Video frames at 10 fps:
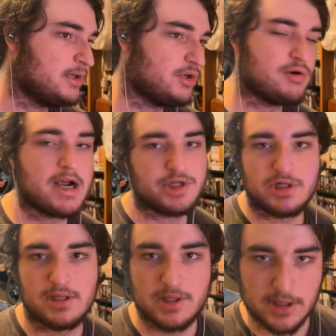crash
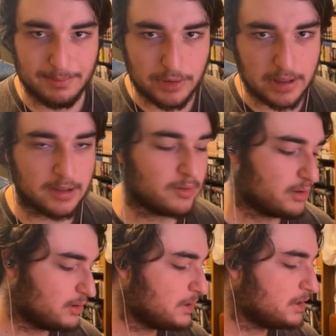into something
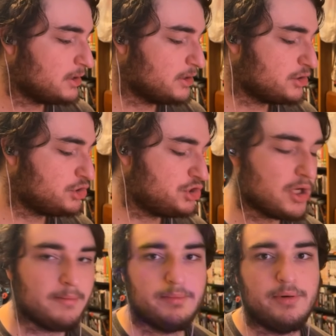or
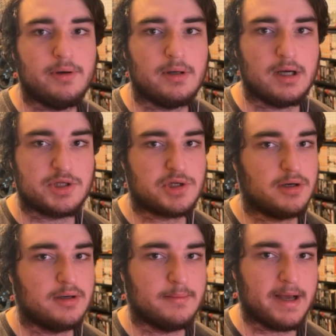jump a
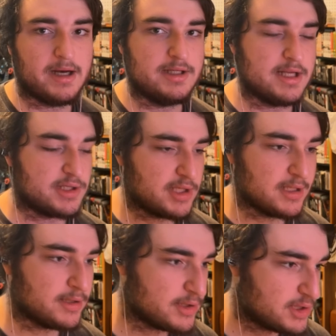certain amount of distance.